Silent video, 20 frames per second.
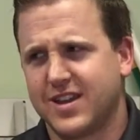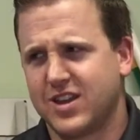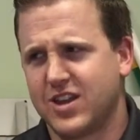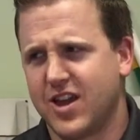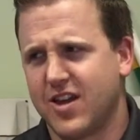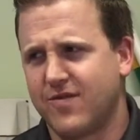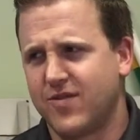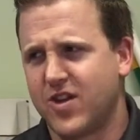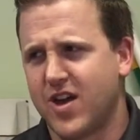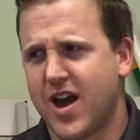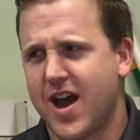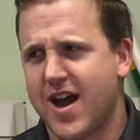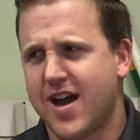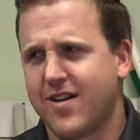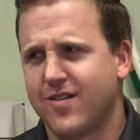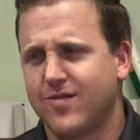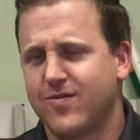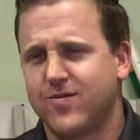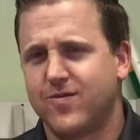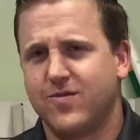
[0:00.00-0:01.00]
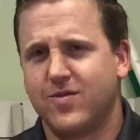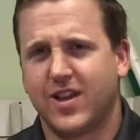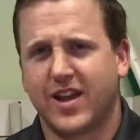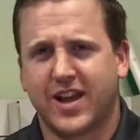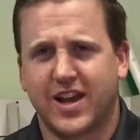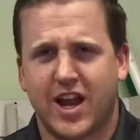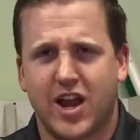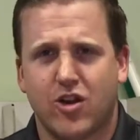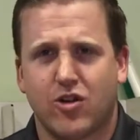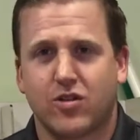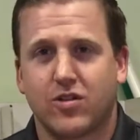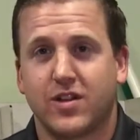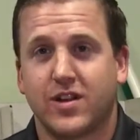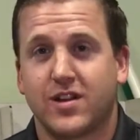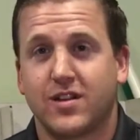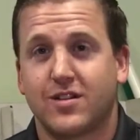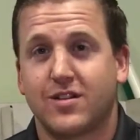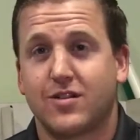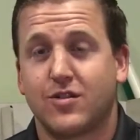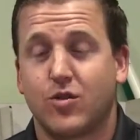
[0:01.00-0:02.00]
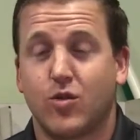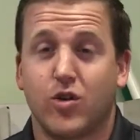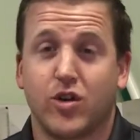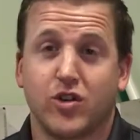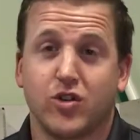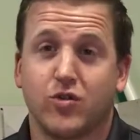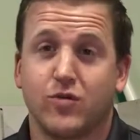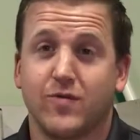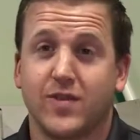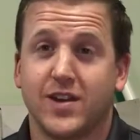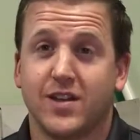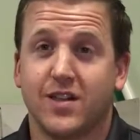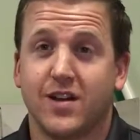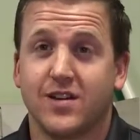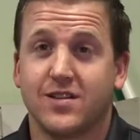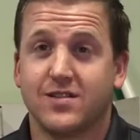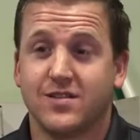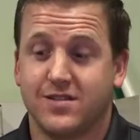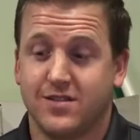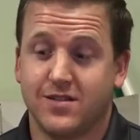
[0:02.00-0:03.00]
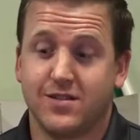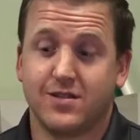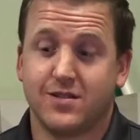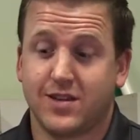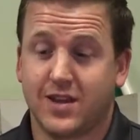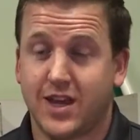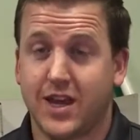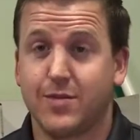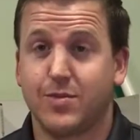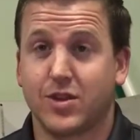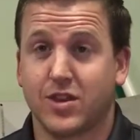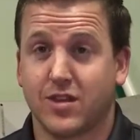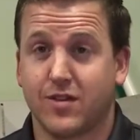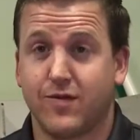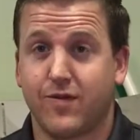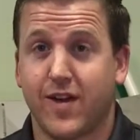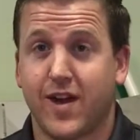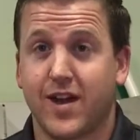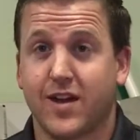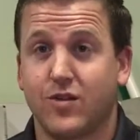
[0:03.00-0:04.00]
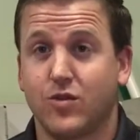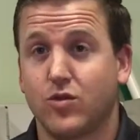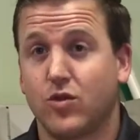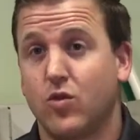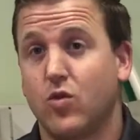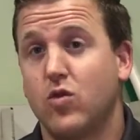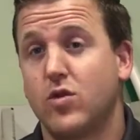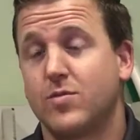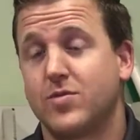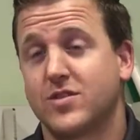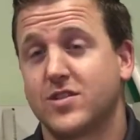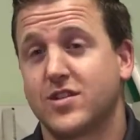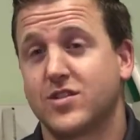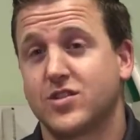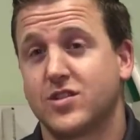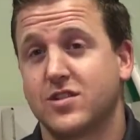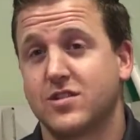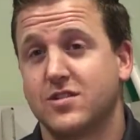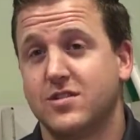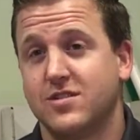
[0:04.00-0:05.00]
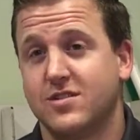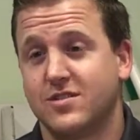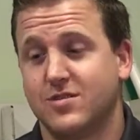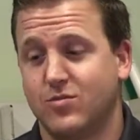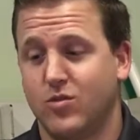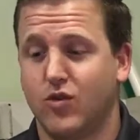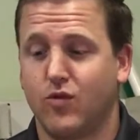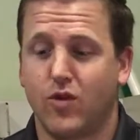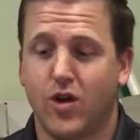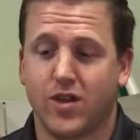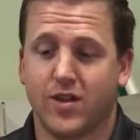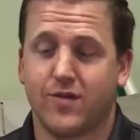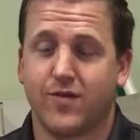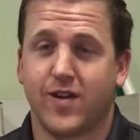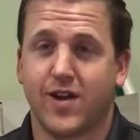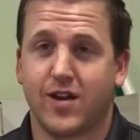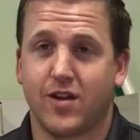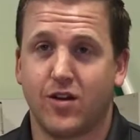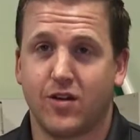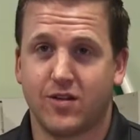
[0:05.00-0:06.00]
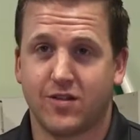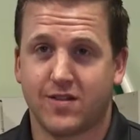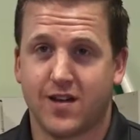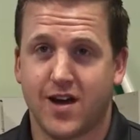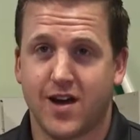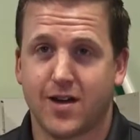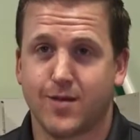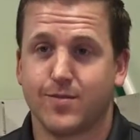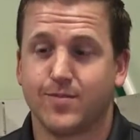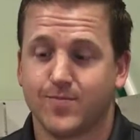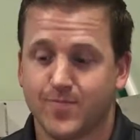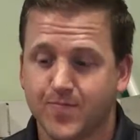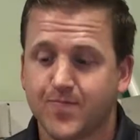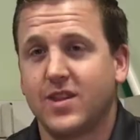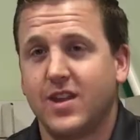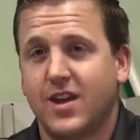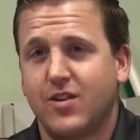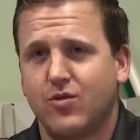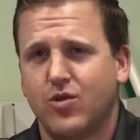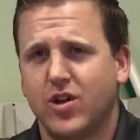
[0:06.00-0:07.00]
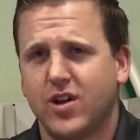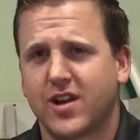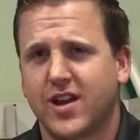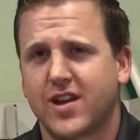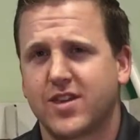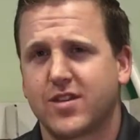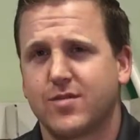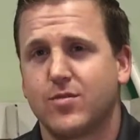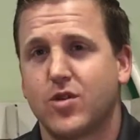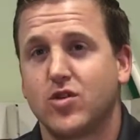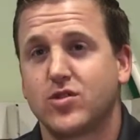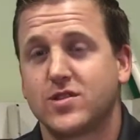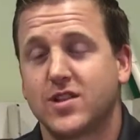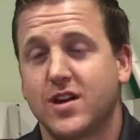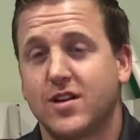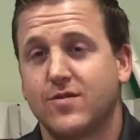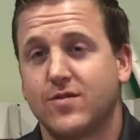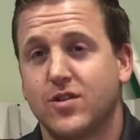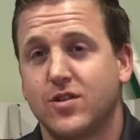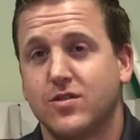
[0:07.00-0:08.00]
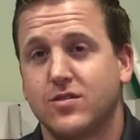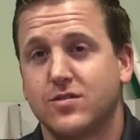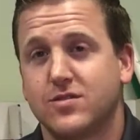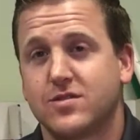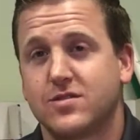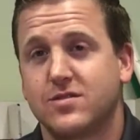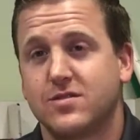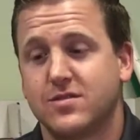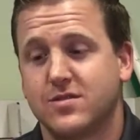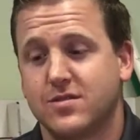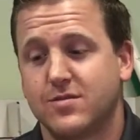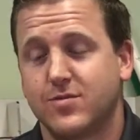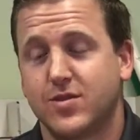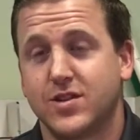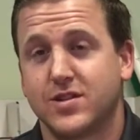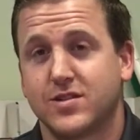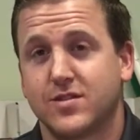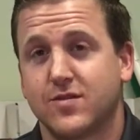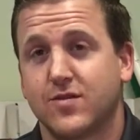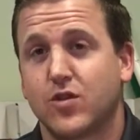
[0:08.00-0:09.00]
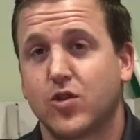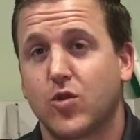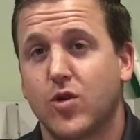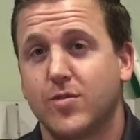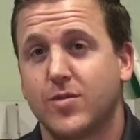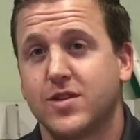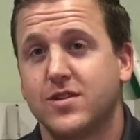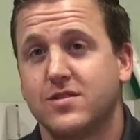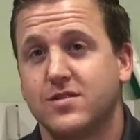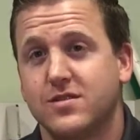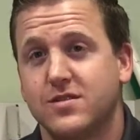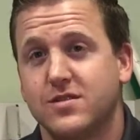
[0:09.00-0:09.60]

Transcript: if you have like an air cleaner or a UV light, keeping the fan on the on position will run the fan all the time and really get the most out of those pieces of equipment.